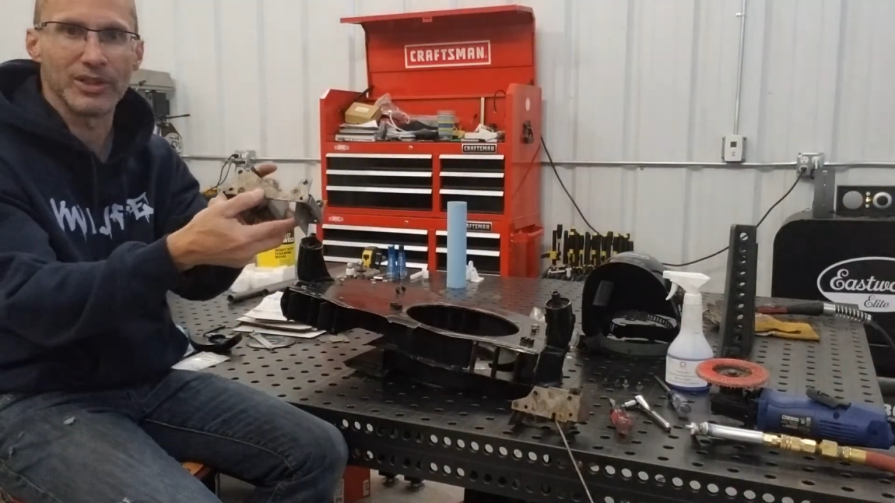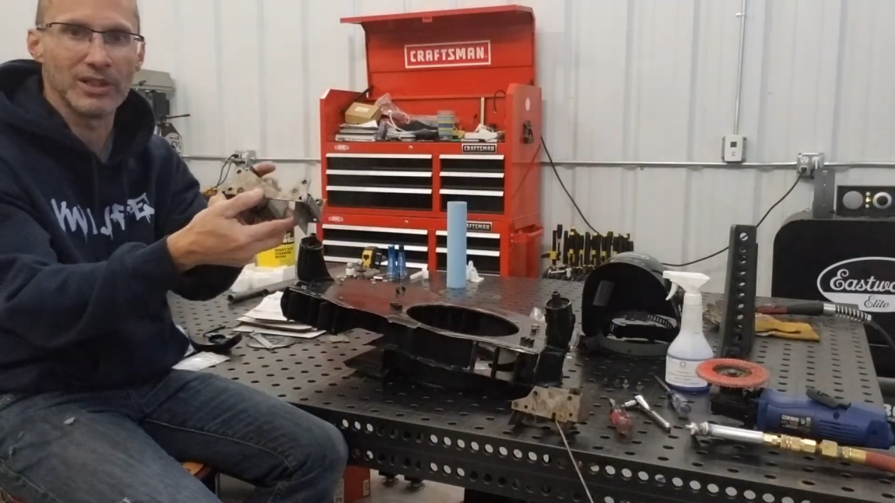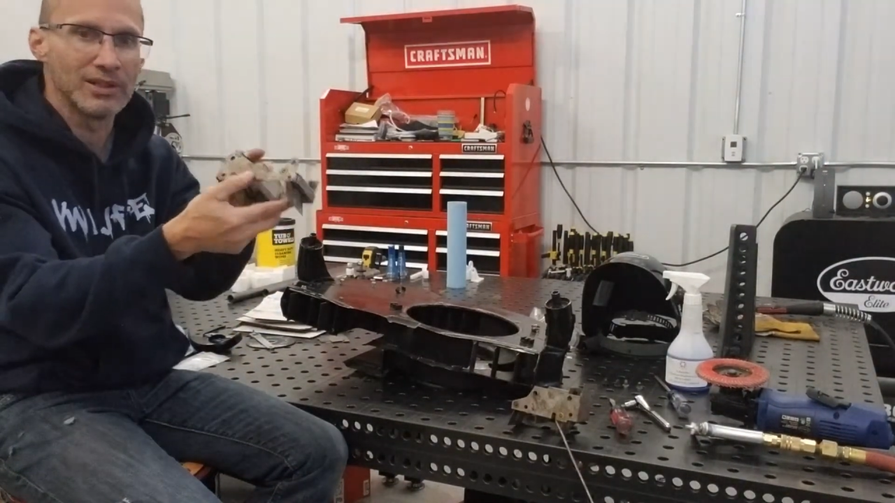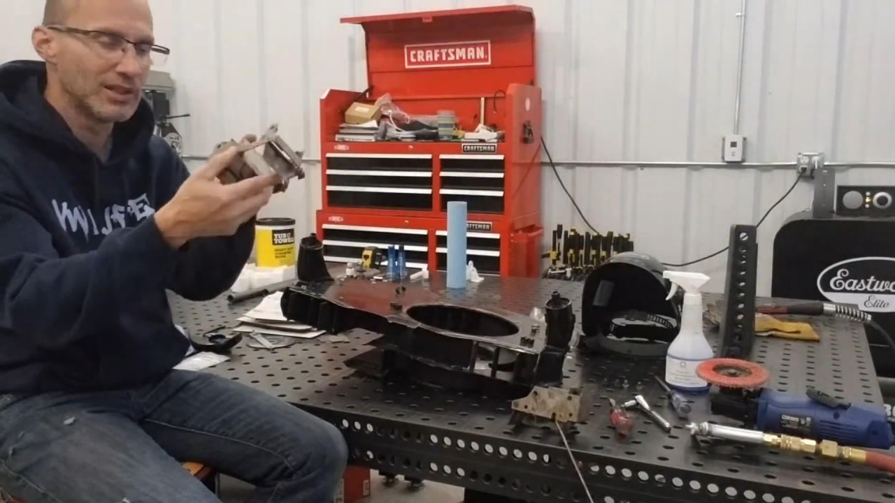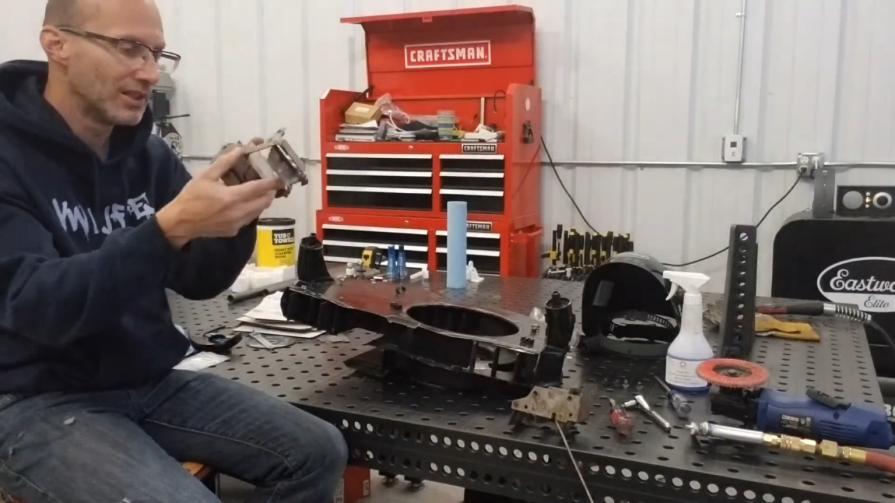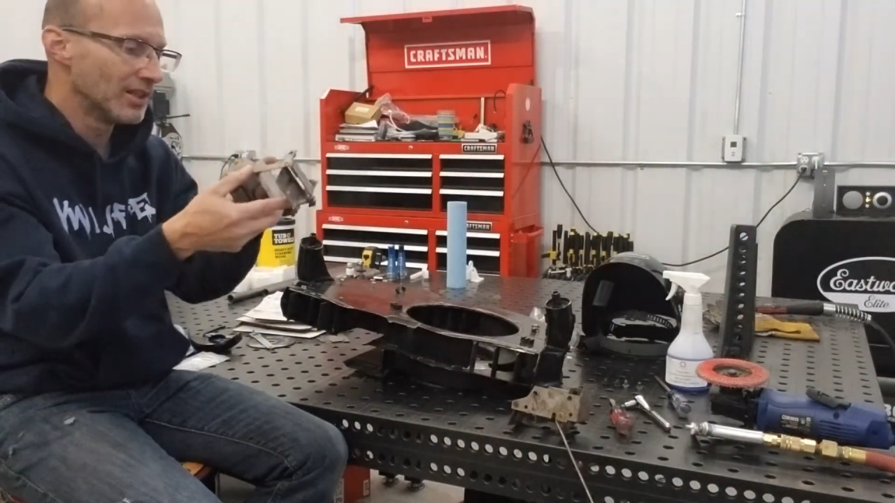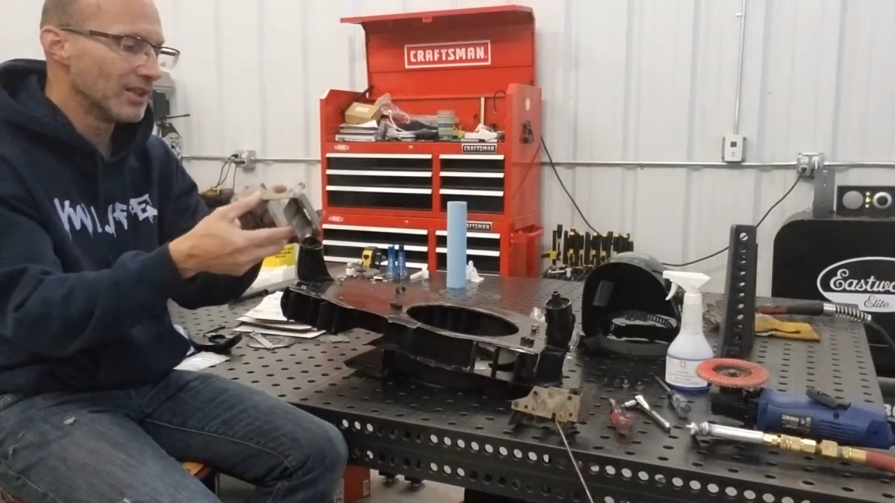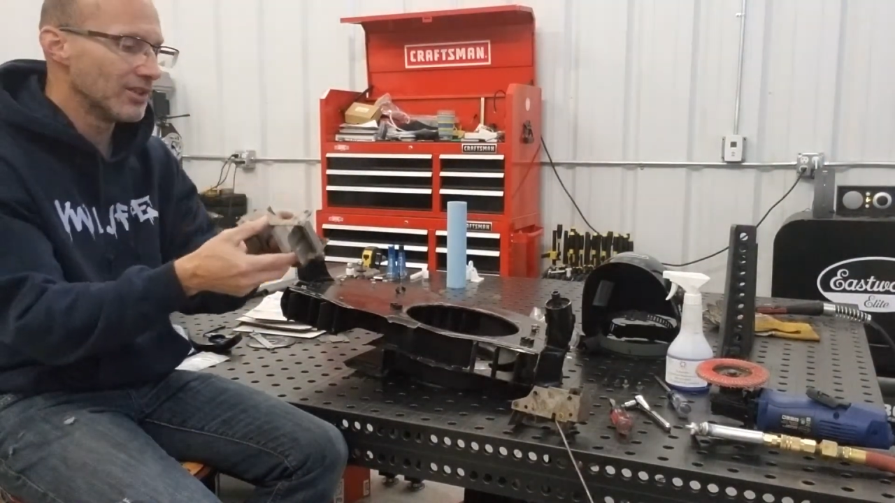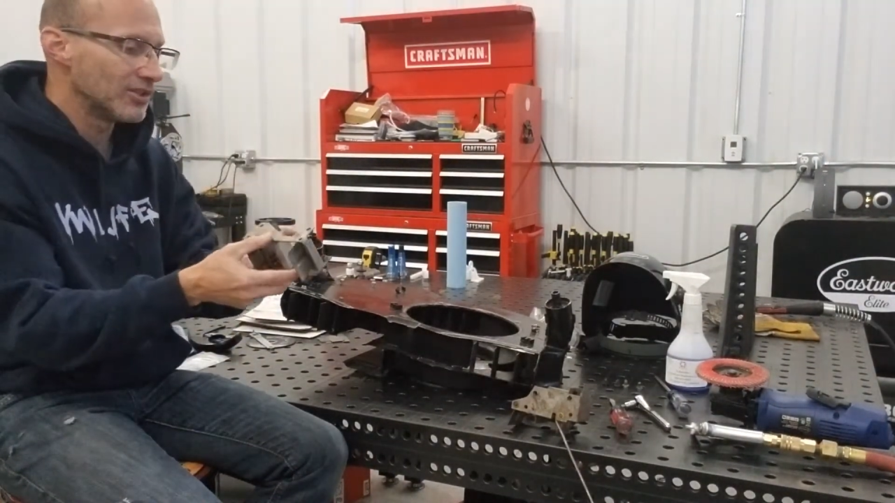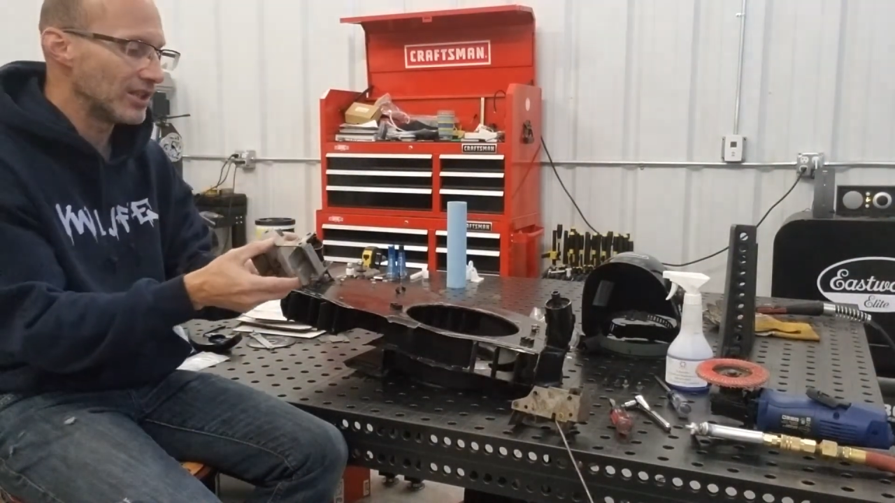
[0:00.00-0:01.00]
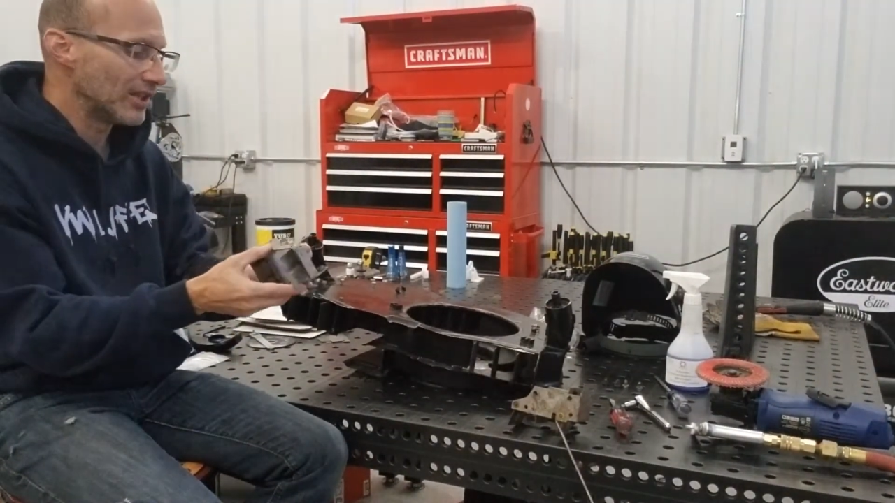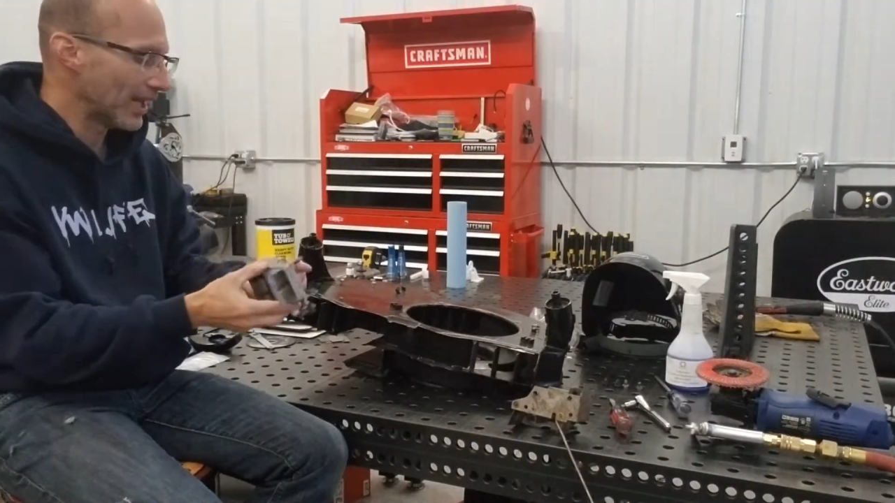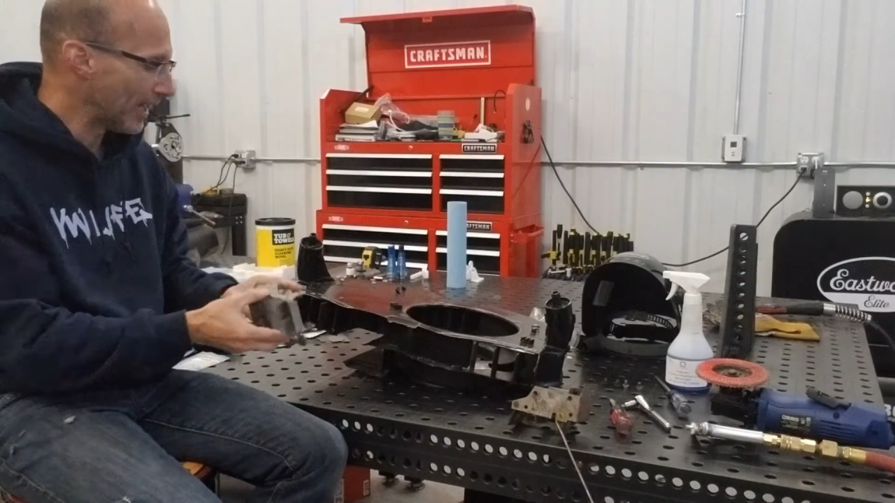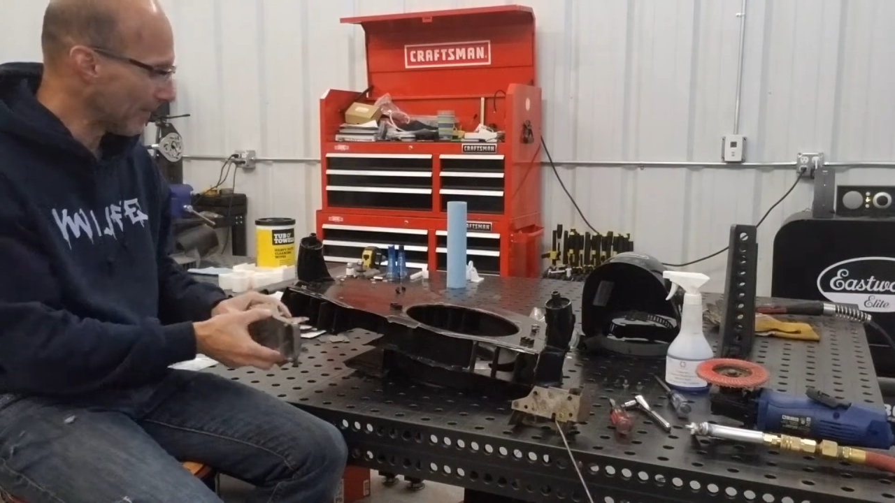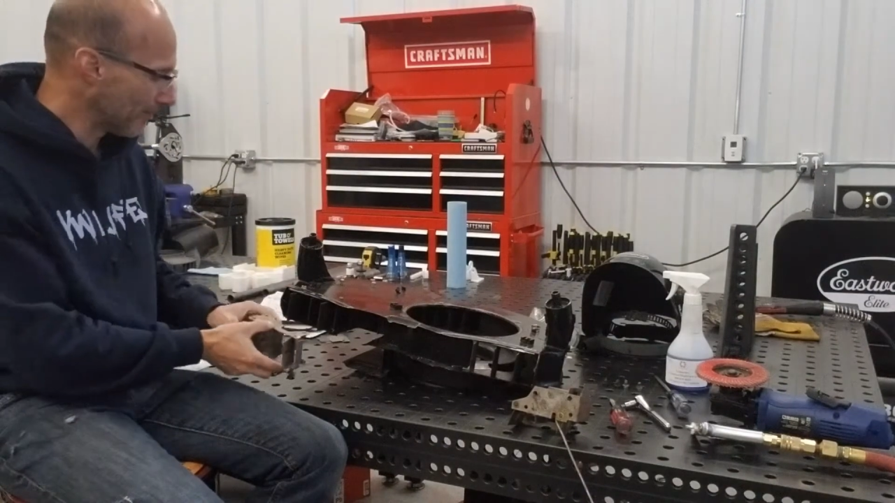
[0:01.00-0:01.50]
can see
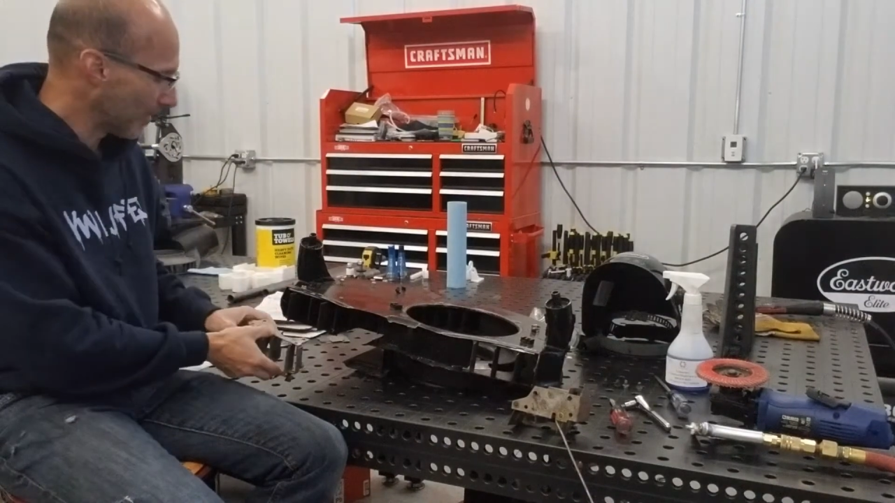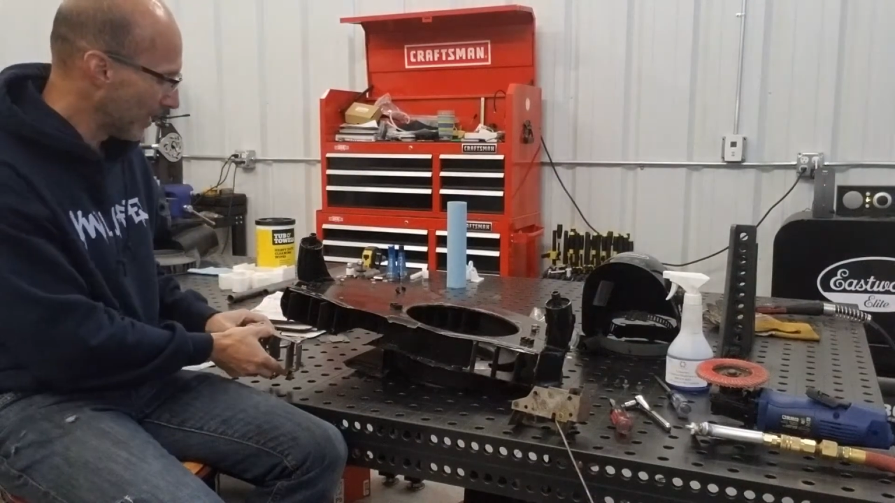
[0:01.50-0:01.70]
that.